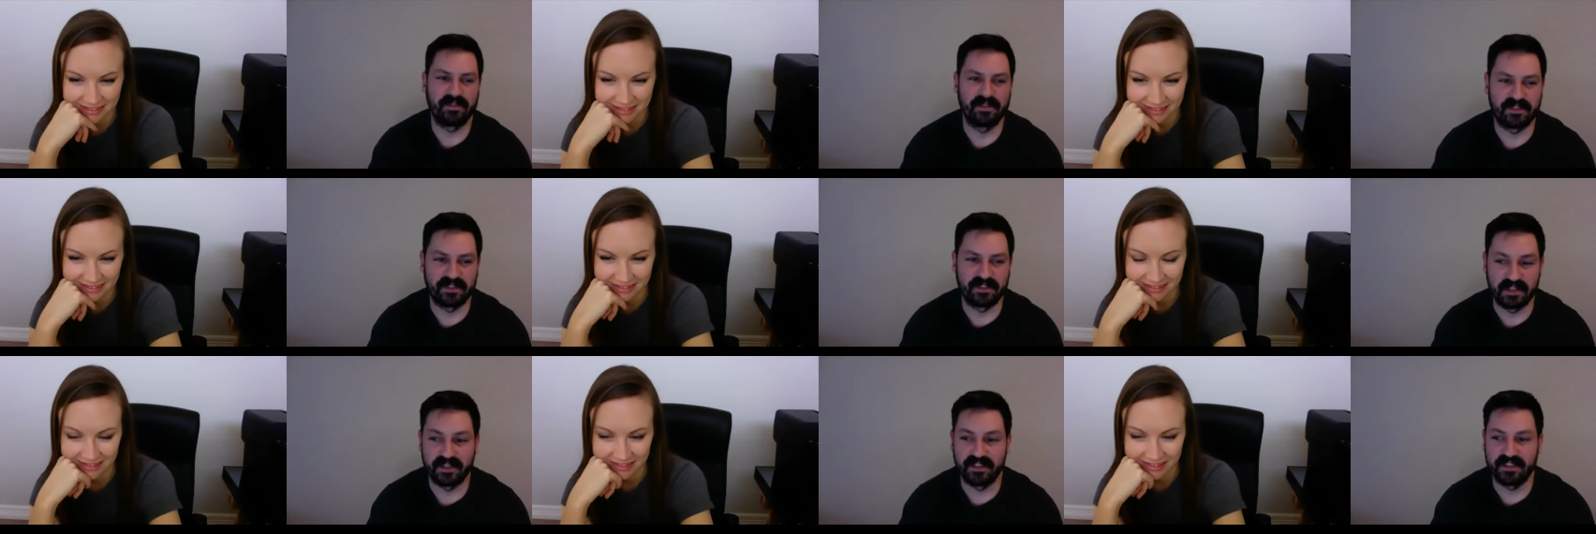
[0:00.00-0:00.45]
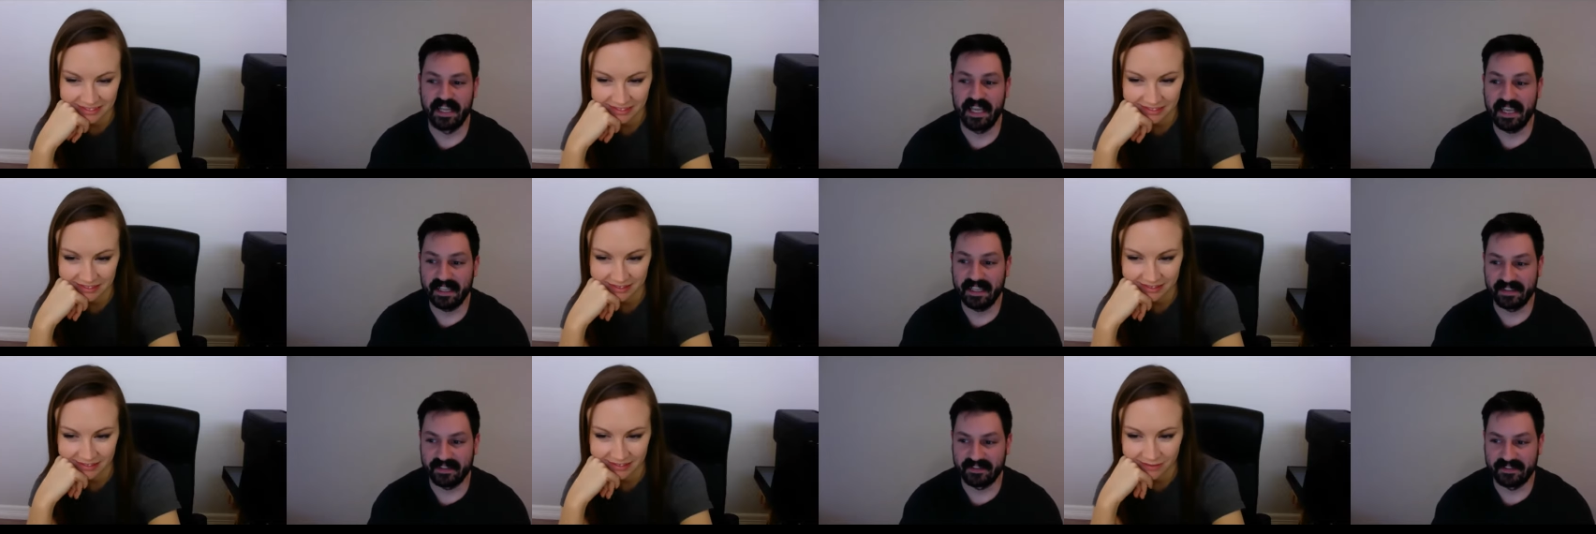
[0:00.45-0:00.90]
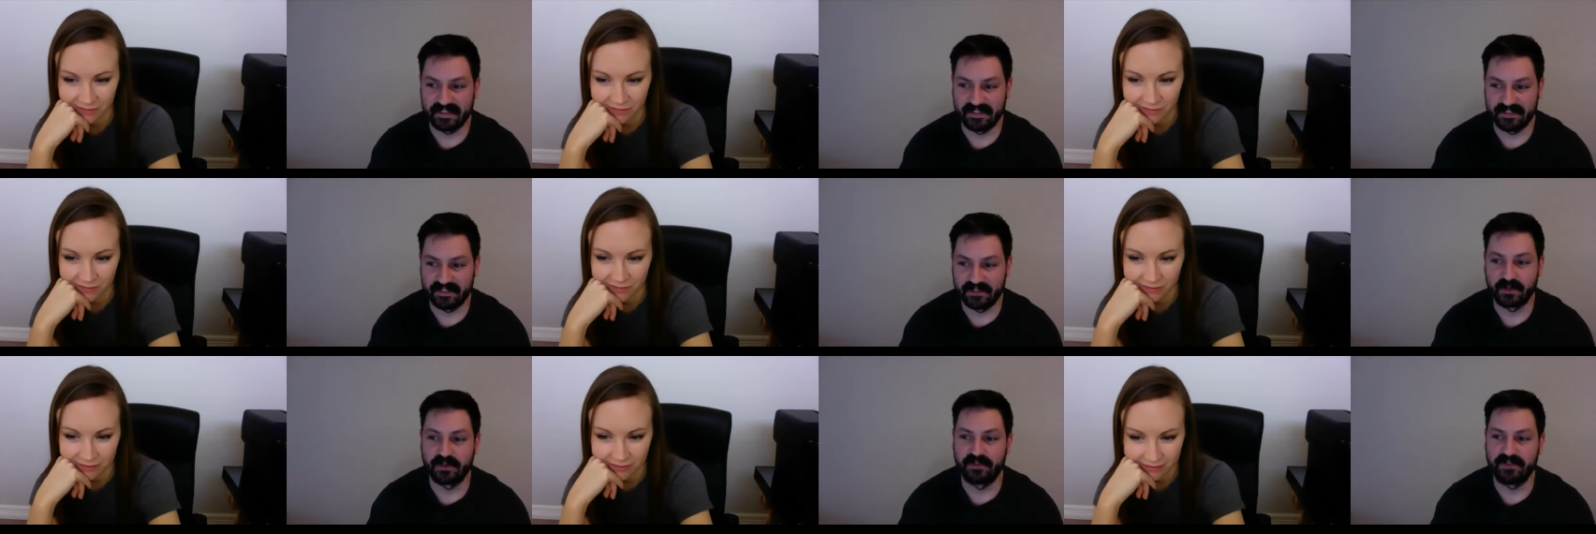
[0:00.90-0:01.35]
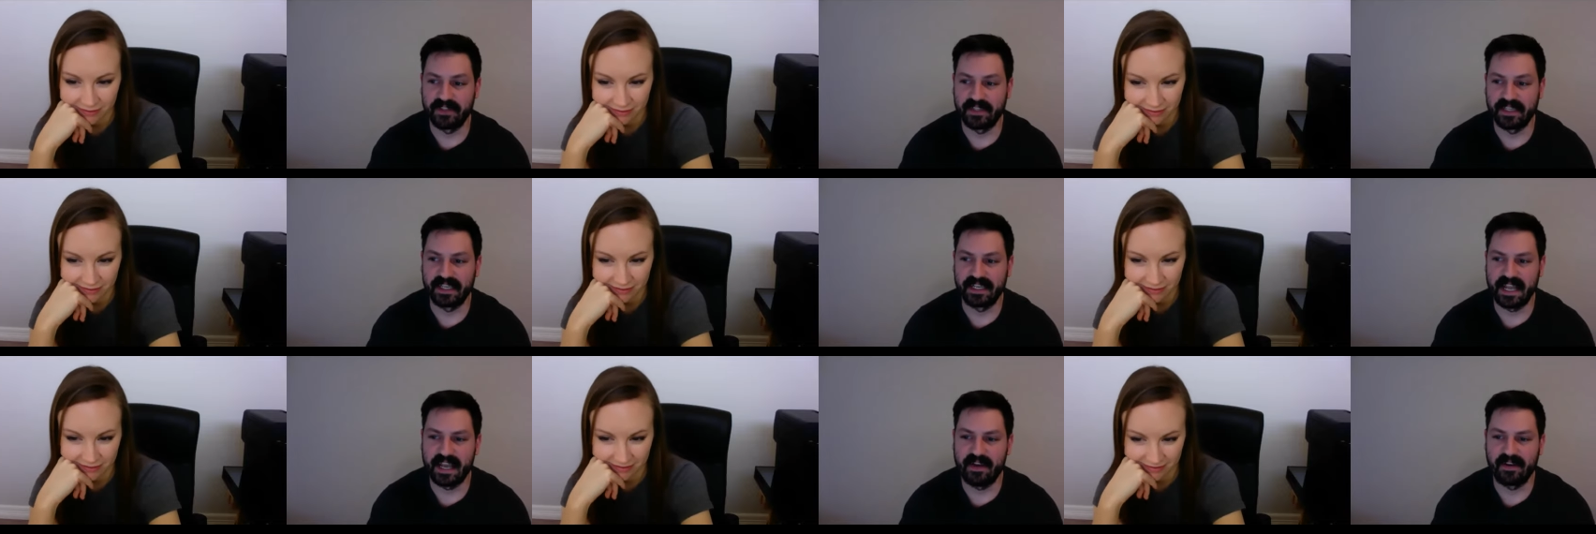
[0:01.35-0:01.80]
Speaker 1: started taking the census or
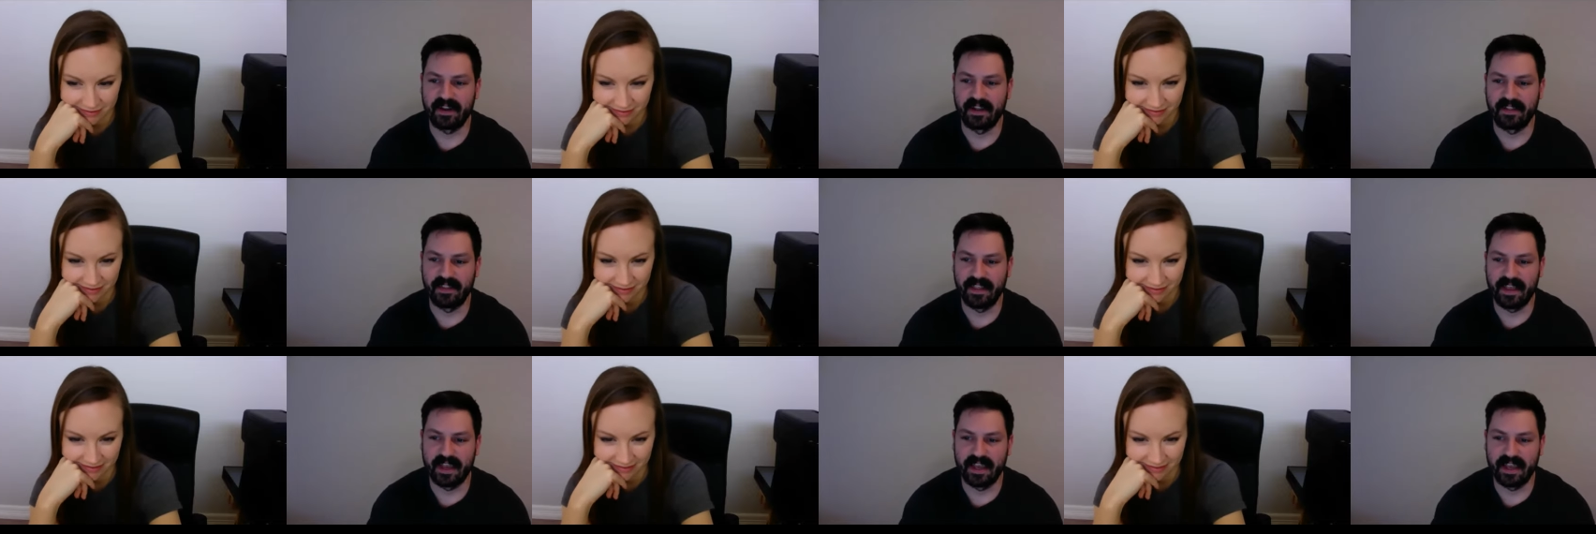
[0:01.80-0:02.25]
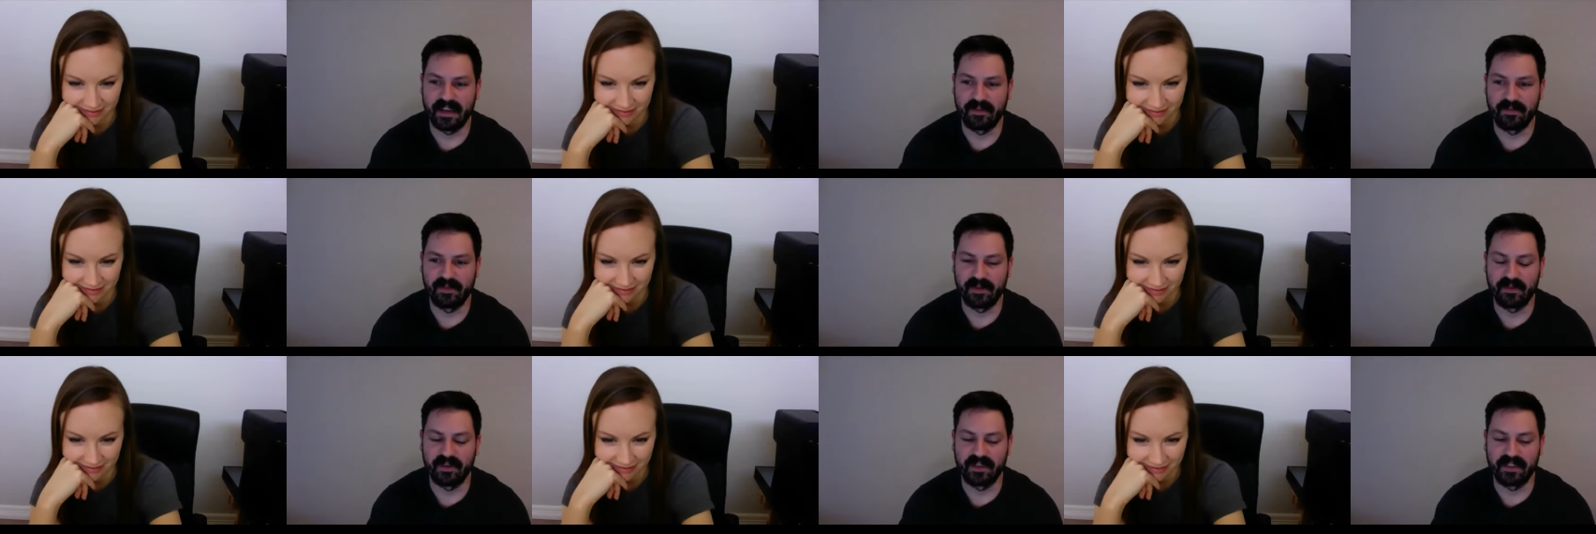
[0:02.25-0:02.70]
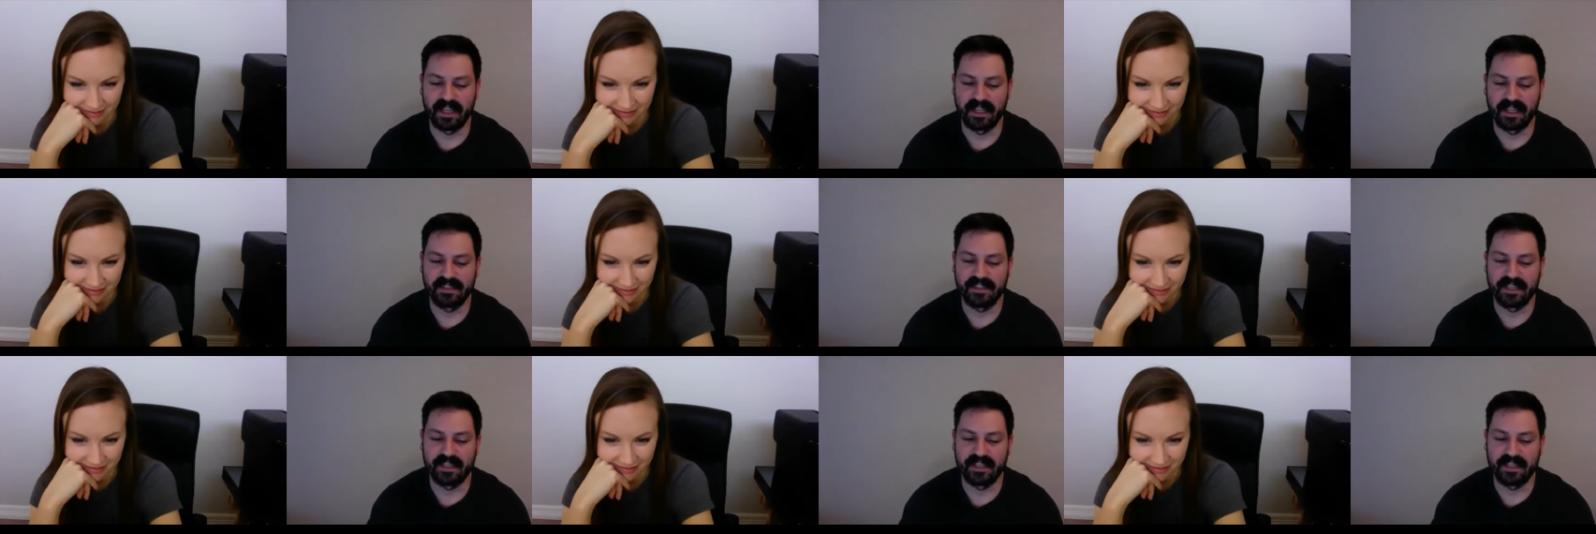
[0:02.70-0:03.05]
filling it out online, we realized